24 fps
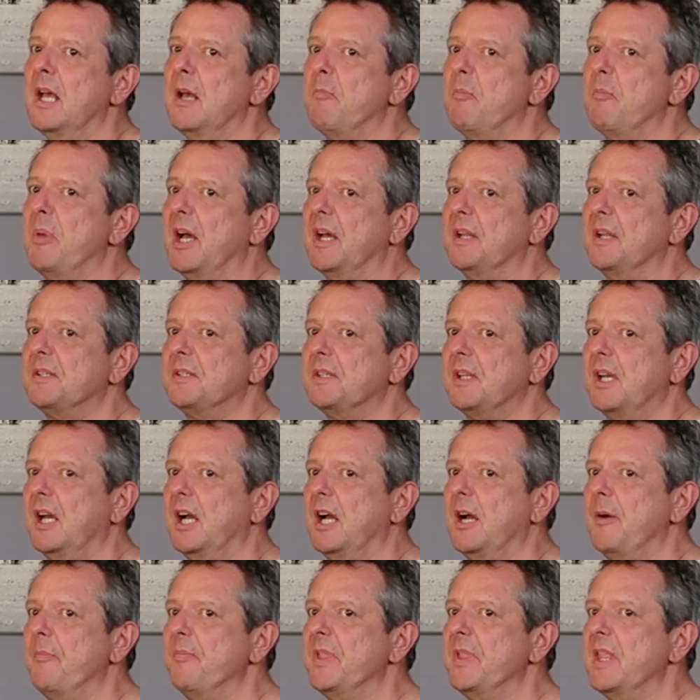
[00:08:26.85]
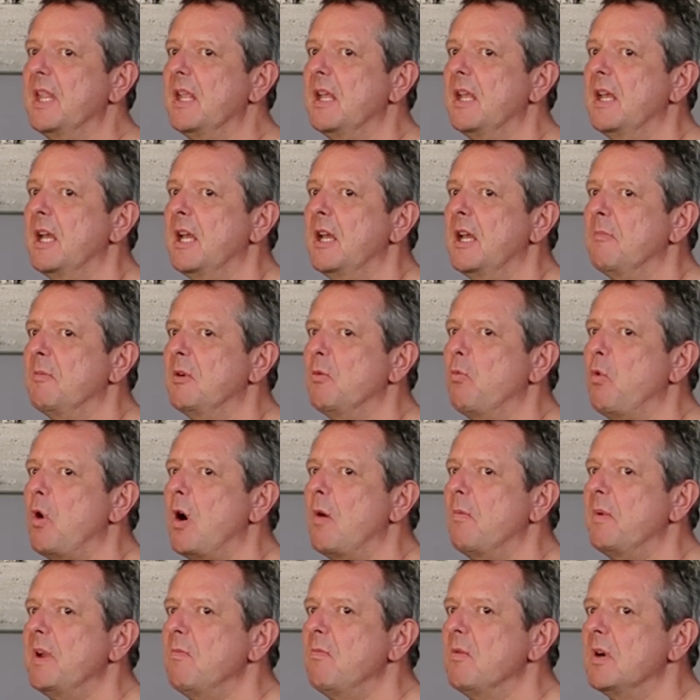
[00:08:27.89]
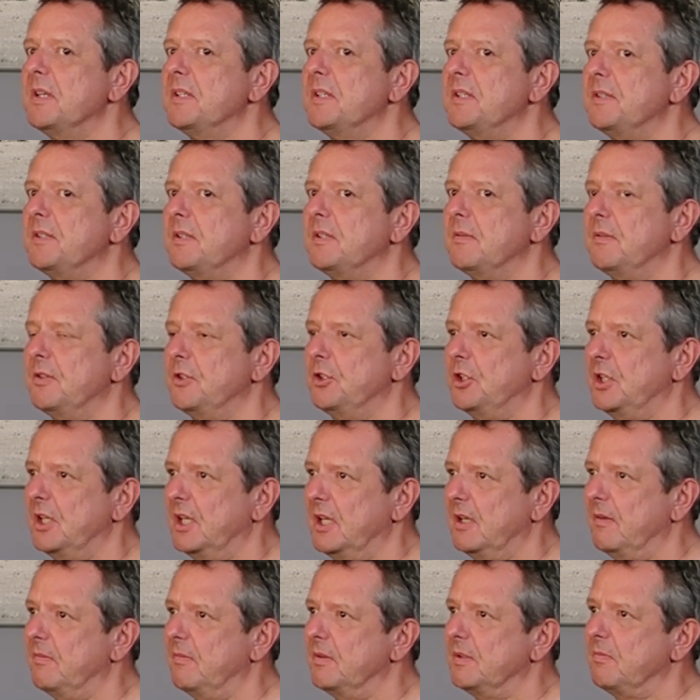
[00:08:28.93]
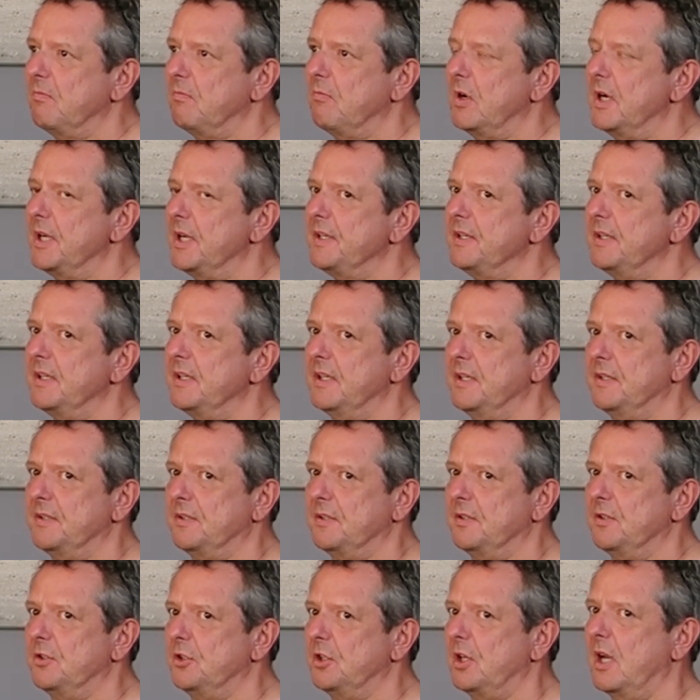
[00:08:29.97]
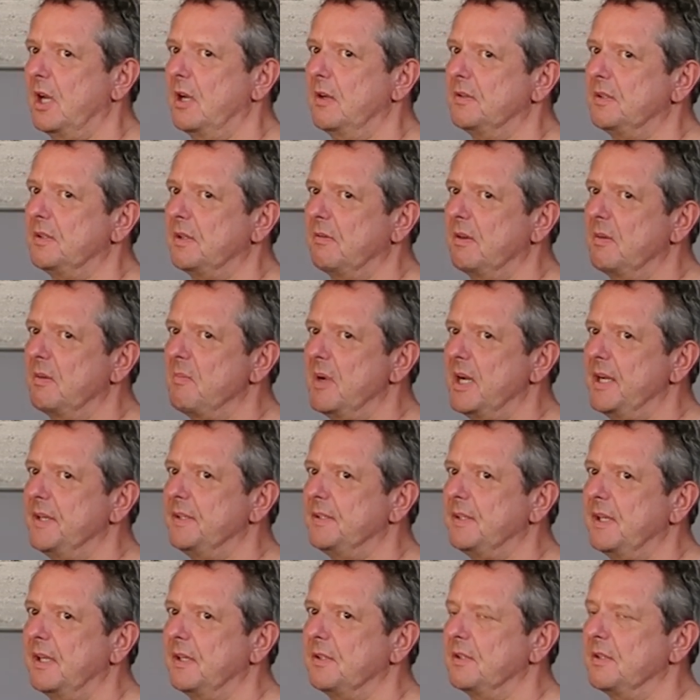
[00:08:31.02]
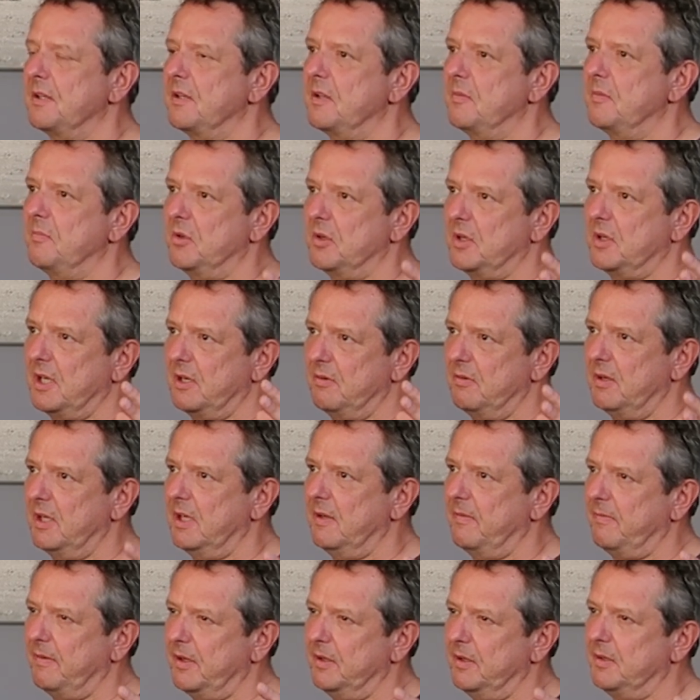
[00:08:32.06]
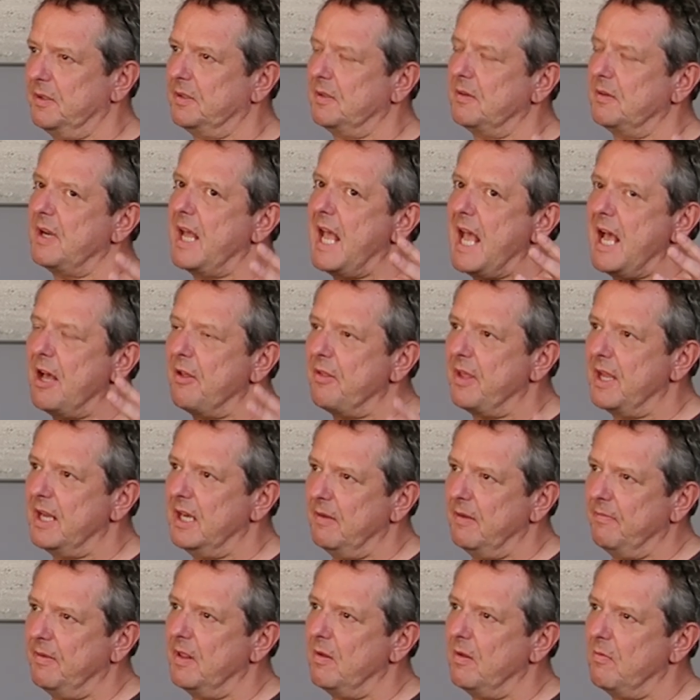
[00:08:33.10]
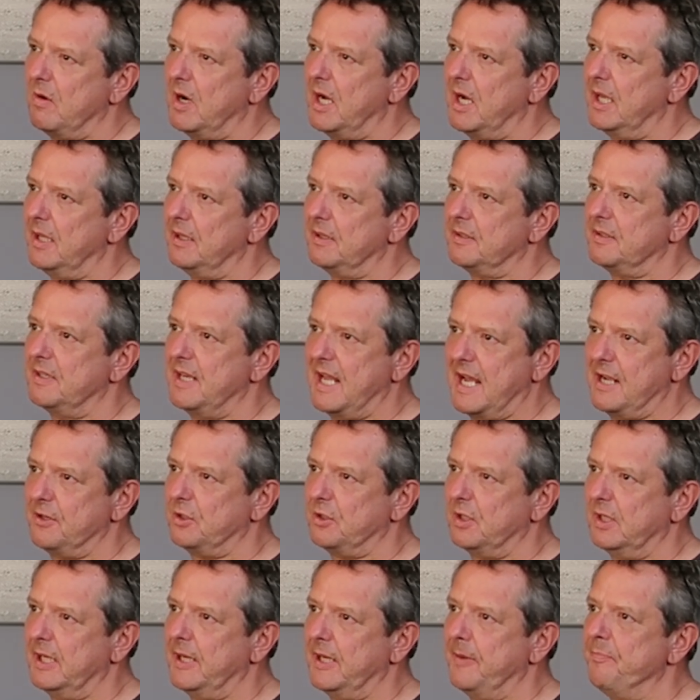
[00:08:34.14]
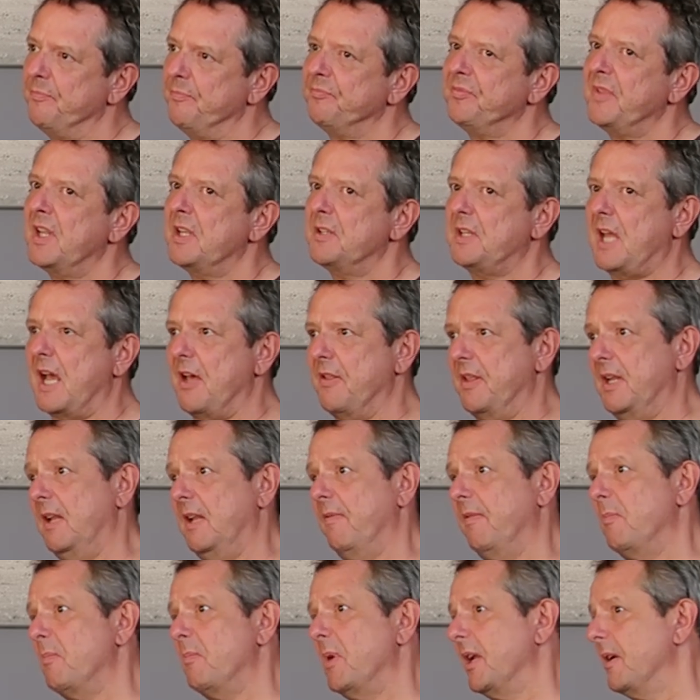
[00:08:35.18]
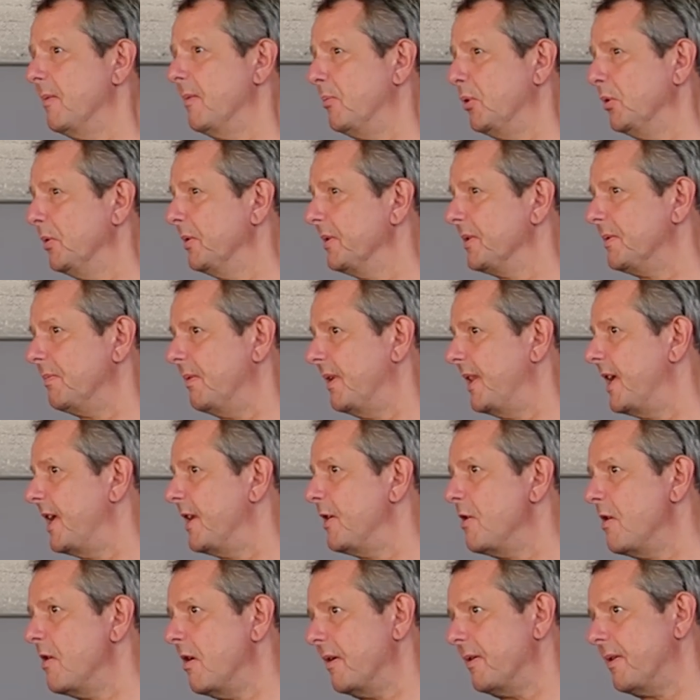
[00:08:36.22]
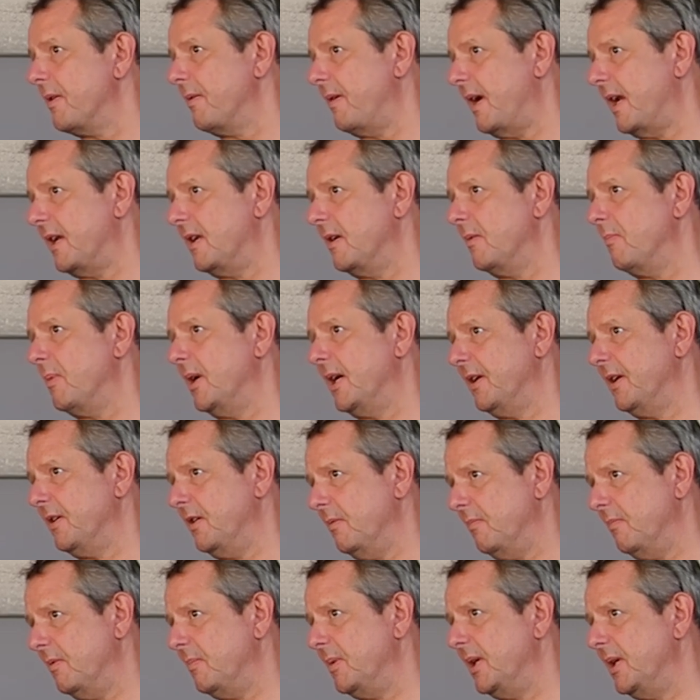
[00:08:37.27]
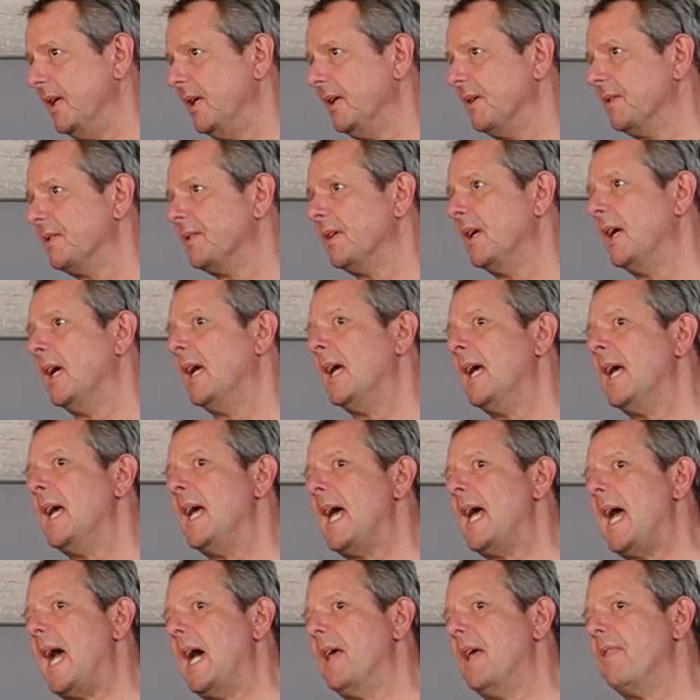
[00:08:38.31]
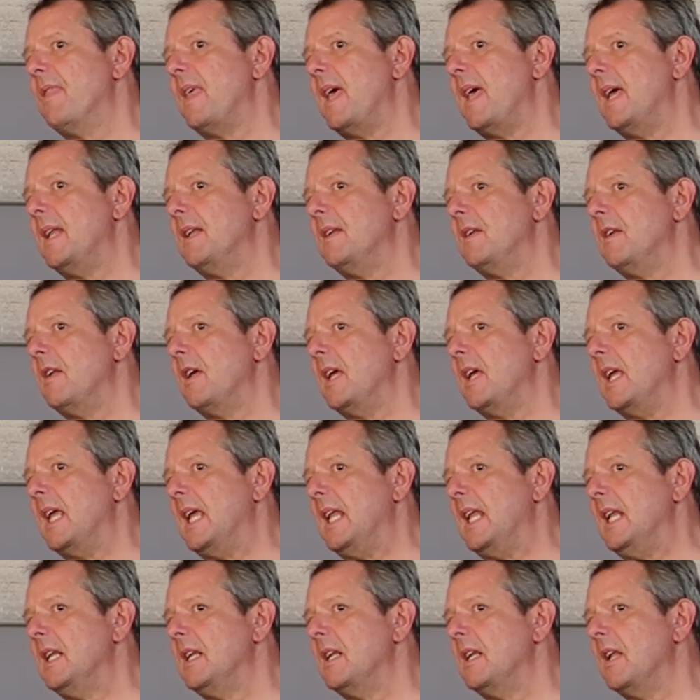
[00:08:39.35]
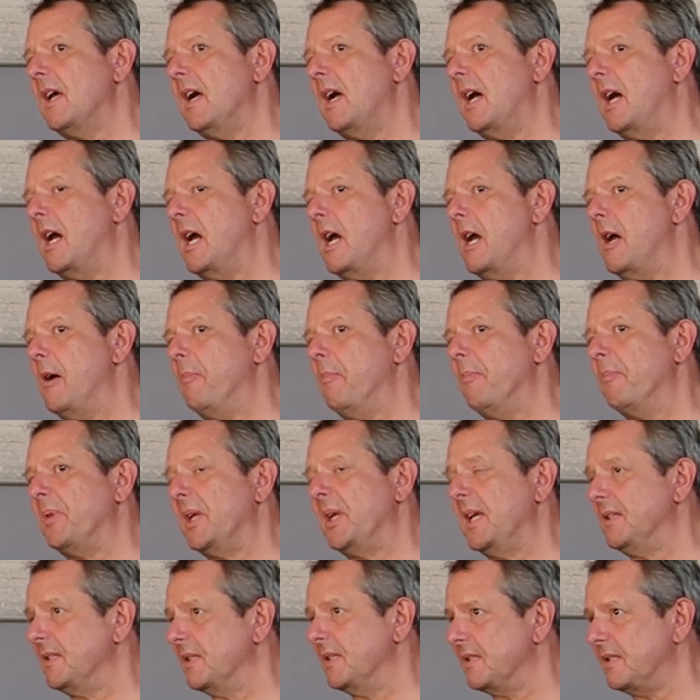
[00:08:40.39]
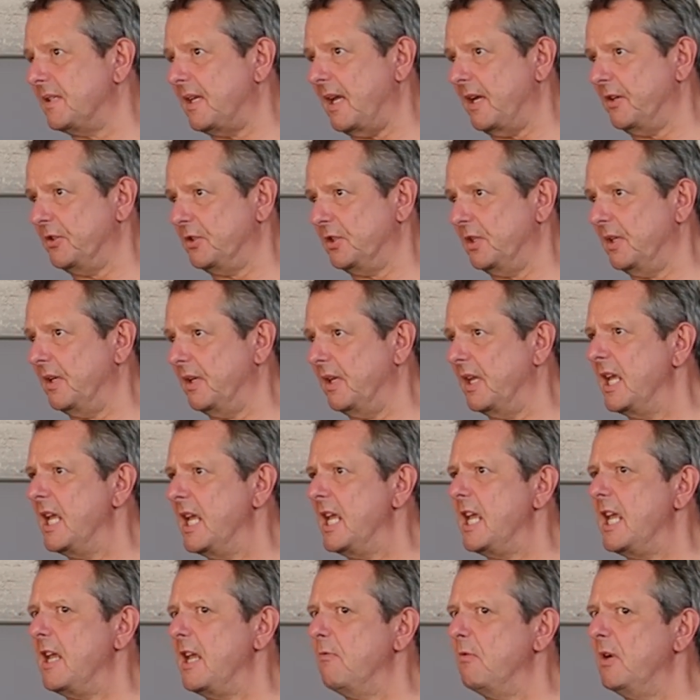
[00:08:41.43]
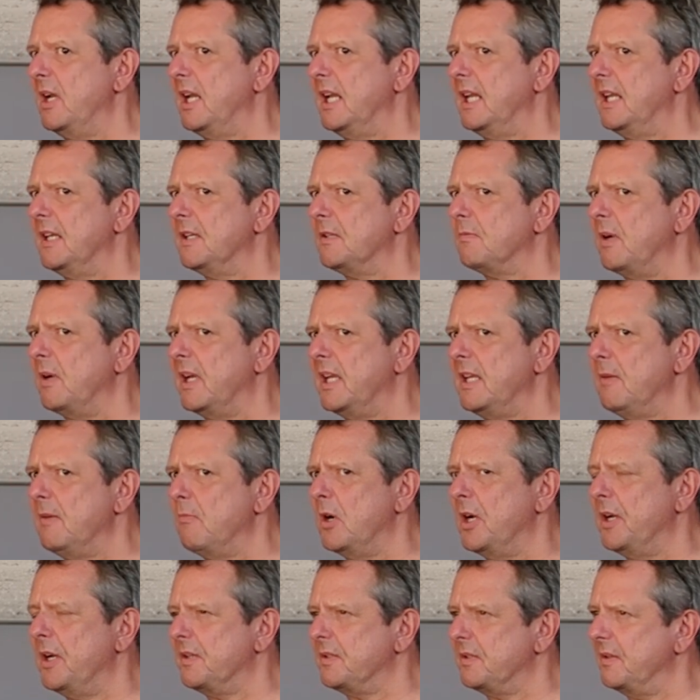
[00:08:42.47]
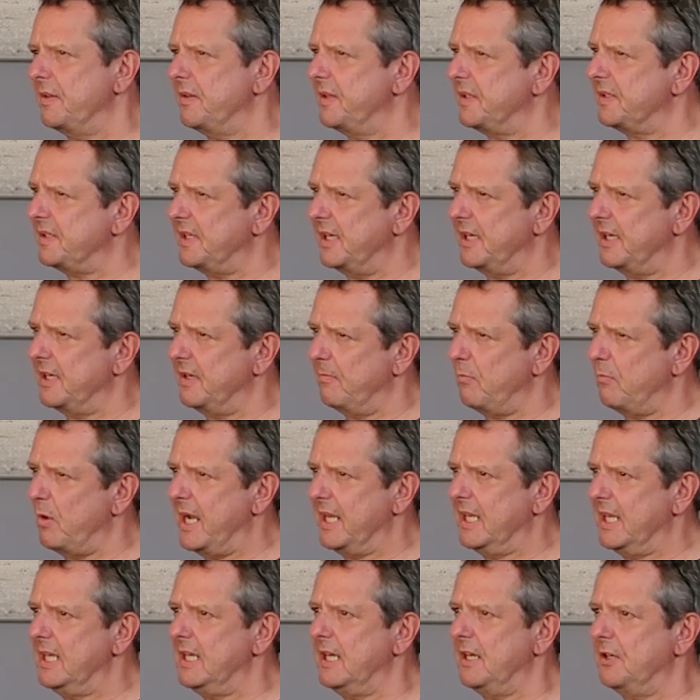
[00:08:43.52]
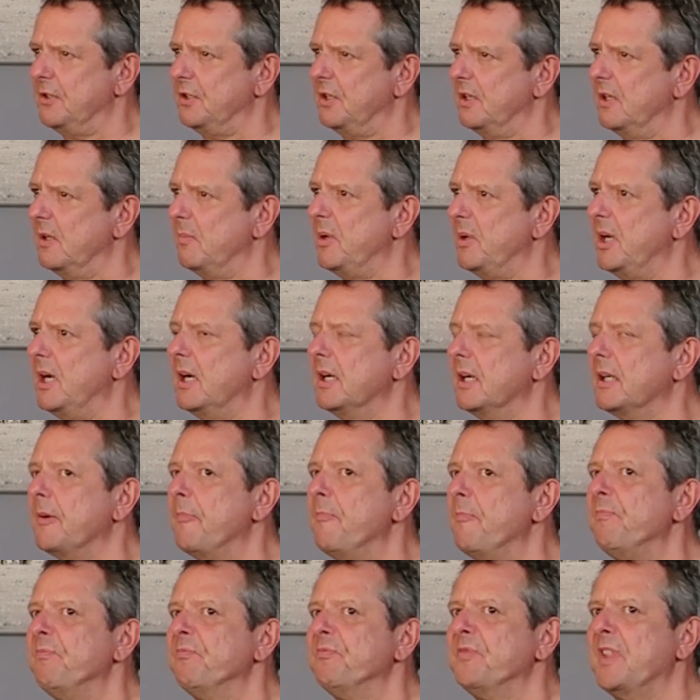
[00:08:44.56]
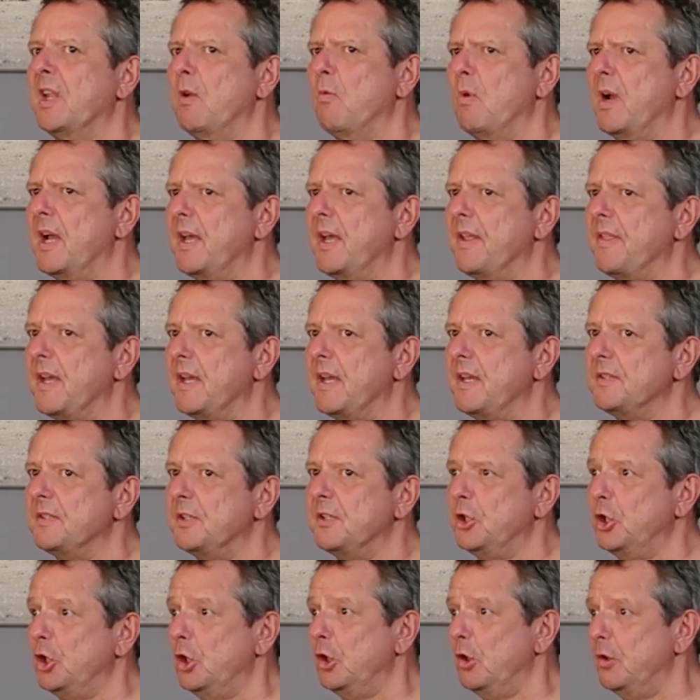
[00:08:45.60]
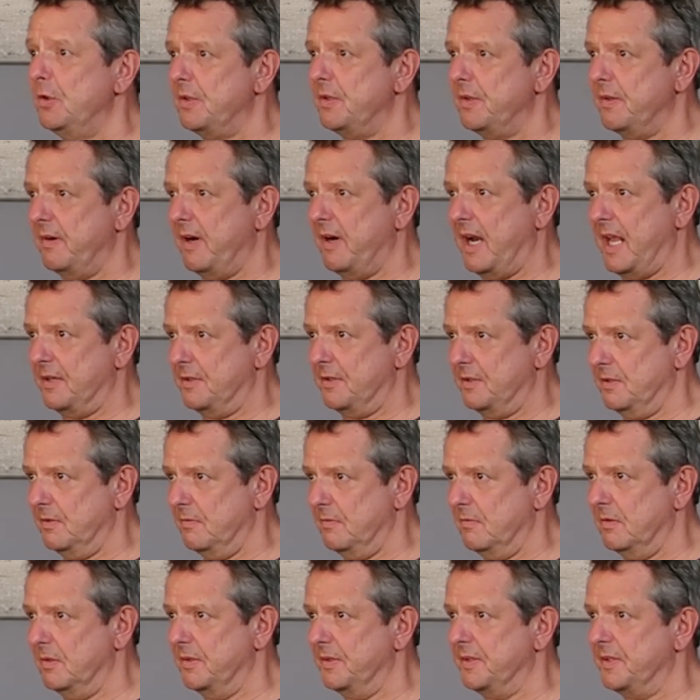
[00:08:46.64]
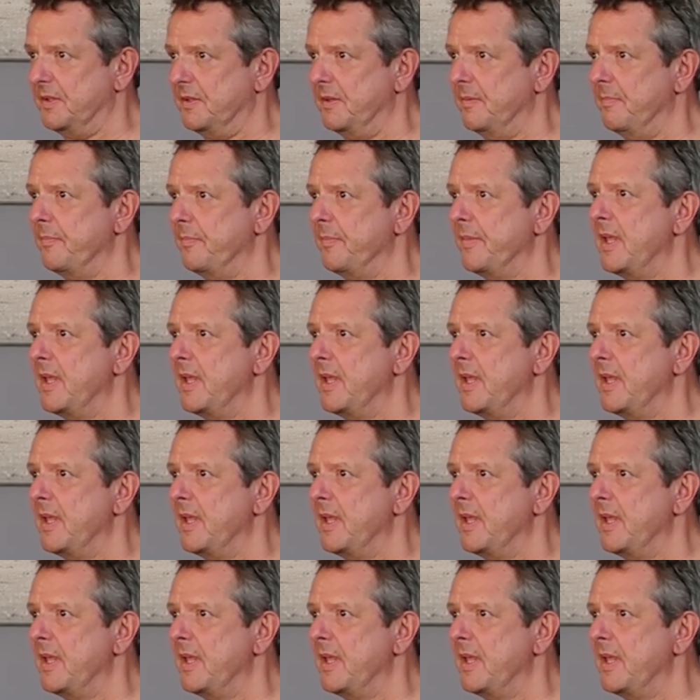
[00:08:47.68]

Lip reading: But what we wanted to achieve was, one is to show, so in my section of the book I really focus on how they live in the wild naturally. It's how they live in Manor Pools when they're not threatened by human beings. And then in Peter's section, it really is where he works on the side of Wangi National Park, where there's a huge threat towards them